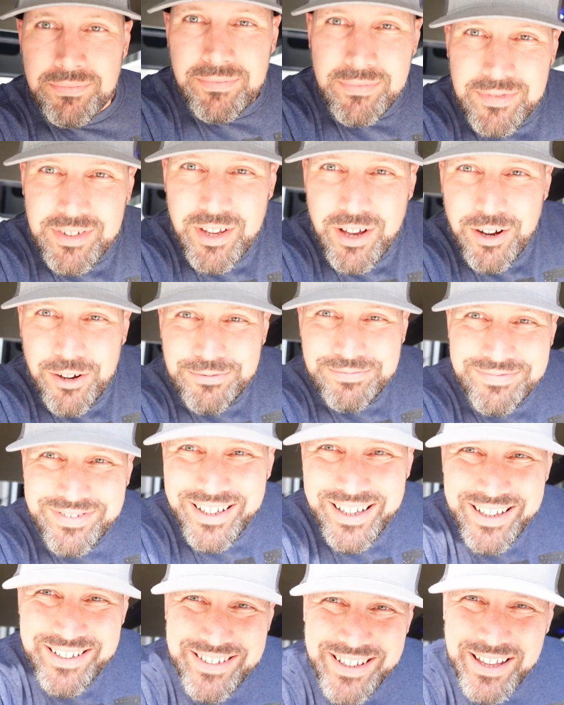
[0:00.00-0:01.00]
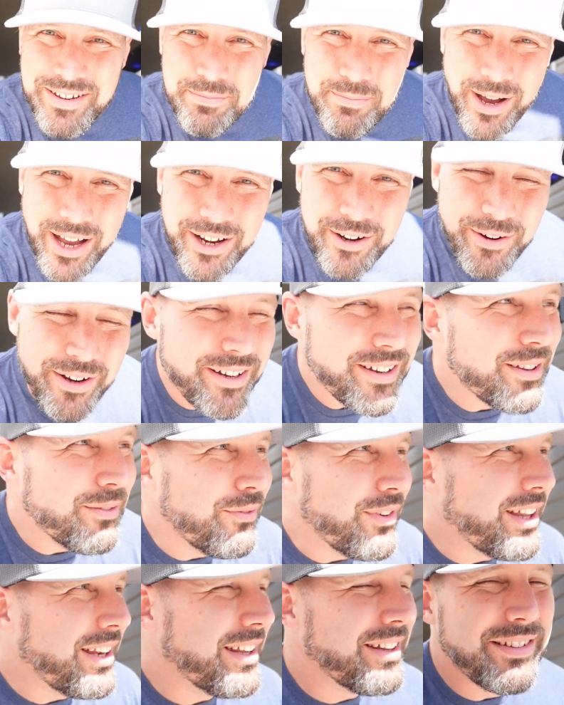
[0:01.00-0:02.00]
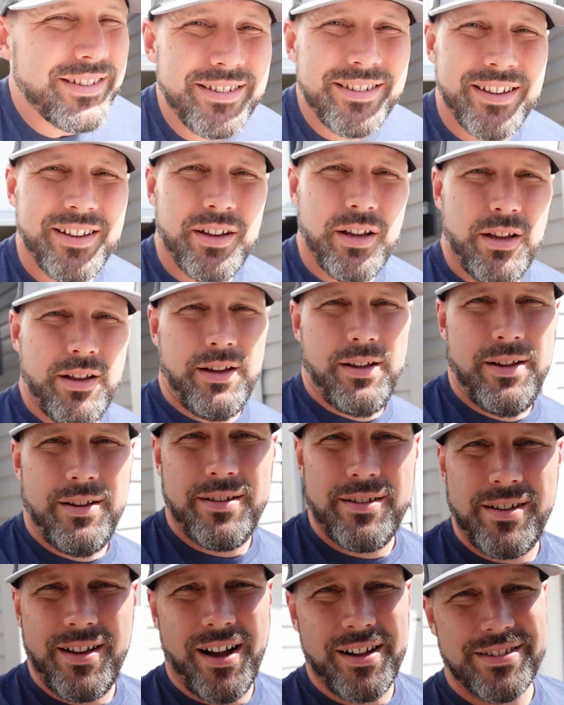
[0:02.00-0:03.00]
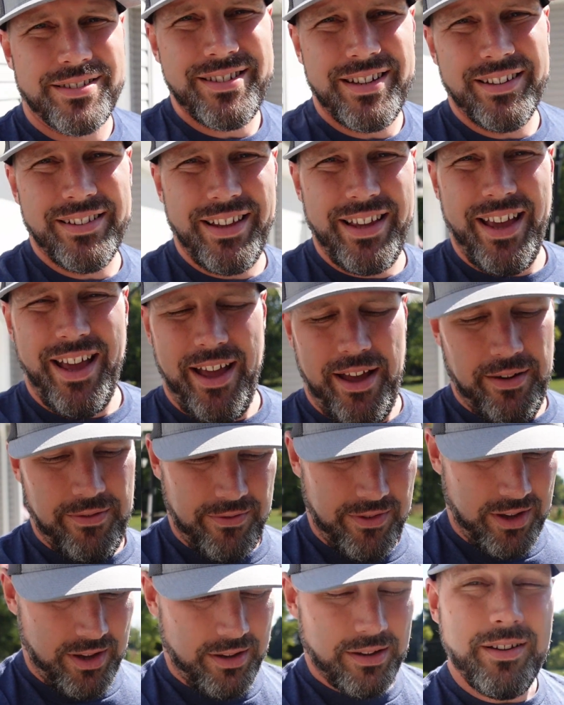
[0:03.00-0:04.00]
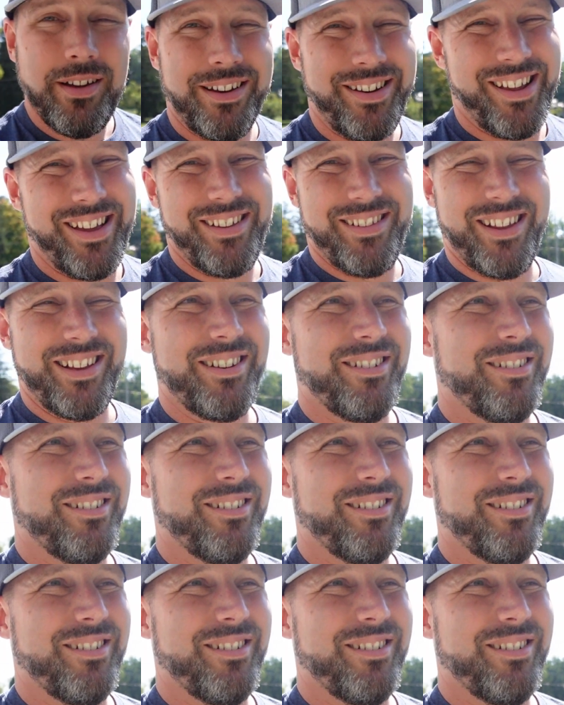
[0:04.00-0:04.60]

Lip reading: So, like I said, minor inconvenience. Constantly have a nightlight